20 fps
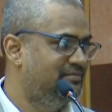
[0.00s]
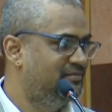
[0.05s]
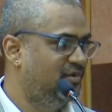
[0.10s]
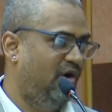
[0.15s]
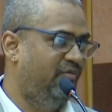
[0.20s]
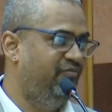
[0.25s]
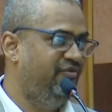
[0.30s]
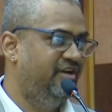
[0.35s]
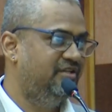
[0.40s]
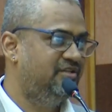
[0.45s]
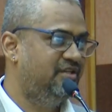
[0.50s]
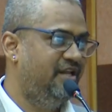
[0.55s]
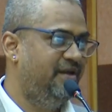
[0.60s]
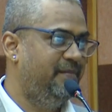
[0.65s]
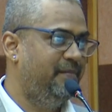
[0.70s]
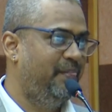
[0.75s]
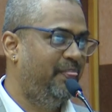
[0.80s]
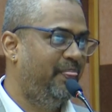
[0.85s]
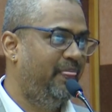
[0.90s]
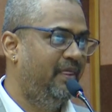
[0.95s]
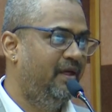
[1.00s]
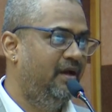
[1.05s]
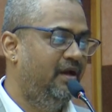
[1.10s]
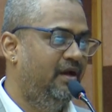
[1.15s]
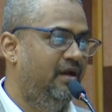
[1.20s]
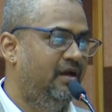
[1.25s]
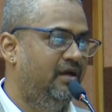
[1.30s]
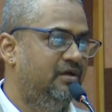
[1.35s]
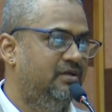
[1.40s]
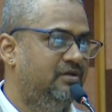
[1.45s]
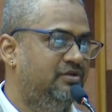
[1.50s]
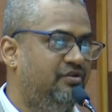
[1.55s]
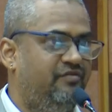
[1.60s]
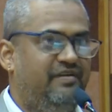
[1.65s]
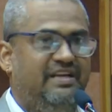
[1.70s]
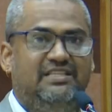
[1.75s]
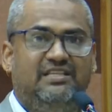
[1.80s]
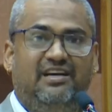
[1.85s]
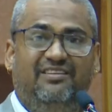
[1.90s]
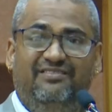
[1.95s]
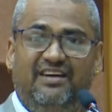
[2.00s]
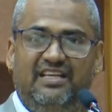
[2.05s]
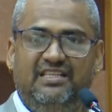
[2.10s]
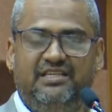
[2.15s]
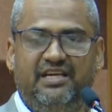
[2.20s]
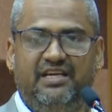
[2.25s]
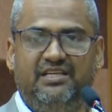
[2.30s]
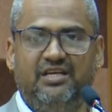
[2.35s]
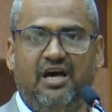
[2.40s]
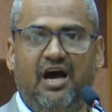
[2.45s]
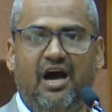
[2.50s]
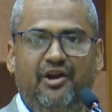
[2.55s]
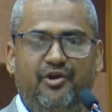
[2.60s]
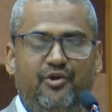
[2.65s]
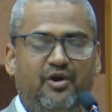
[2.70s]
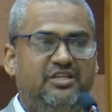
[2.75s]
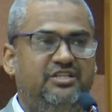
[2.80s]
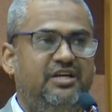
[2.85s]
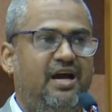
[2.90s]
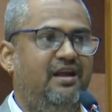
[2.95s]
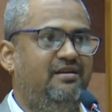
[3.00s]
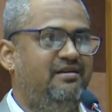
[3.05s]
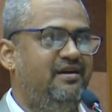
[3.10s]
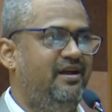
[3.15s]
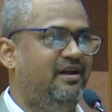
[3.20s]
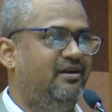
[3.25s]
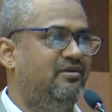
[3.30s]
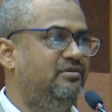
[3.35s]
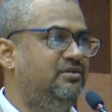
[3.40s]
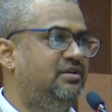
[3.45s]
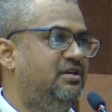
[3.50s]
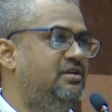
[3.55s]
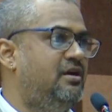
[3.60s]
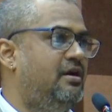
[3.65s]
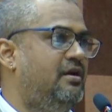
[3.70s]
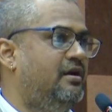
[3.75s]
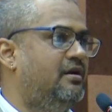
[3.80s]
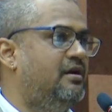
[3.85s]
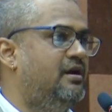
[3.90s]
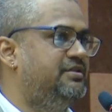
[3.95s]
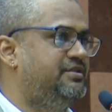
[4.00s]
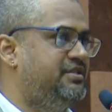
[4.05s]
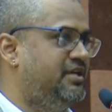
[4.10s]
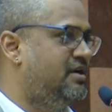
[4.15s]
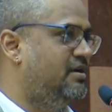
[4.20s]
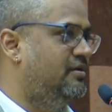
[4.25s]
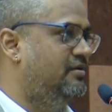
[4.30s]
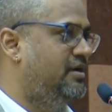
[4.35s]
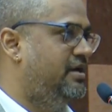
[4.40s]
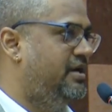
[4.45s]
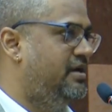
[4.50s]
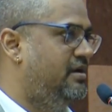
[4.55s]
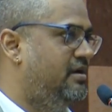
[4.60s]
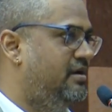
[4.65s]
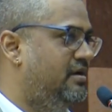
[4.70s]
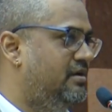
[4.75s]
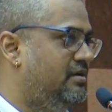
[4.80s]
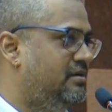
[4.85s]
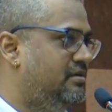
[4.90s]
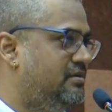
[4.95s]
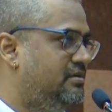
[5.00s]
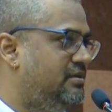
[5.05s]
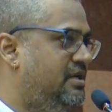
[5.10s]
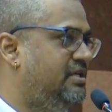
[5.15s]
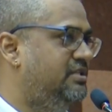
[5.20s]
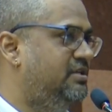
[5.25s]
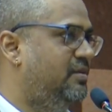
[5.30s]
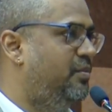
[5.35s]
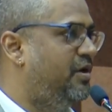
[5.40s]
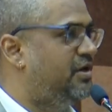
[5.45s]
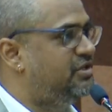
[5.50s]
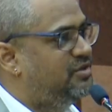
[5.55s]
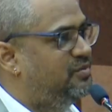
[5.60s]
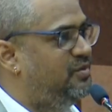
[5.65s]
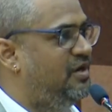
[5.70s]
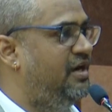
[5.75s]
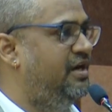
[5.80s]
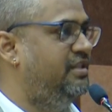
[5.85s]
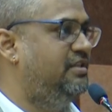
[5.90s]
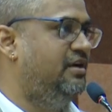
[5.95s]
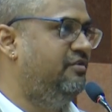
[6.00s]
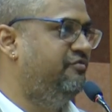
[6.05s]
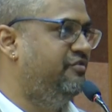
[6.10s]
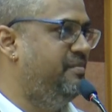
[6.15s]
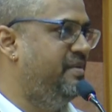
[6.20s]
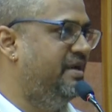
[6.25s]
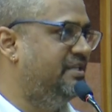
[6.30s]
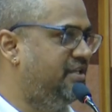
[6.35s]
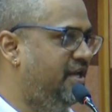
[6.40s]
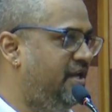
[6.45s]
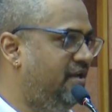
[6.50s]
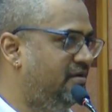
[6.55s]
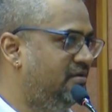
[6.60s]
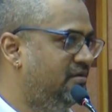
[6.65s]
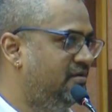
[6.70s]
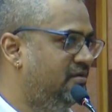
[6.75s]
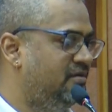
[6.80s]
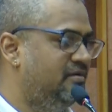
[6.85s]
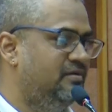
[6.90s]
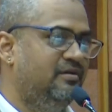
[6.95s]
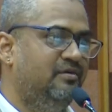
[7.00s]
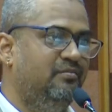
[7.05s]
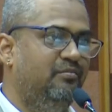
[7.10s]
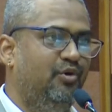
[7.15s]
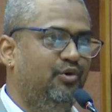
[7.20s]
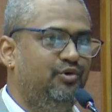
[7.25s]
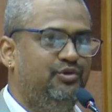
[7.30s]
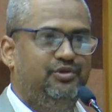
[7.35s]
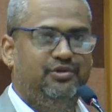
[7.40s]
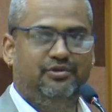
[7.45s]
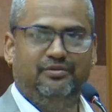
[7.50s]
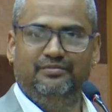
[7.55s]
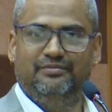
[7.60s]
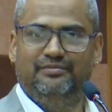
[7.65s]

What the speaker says: Obviously. So when someone says, are you a chartered accountant or a cost accountant, there is a possibility that we may say both.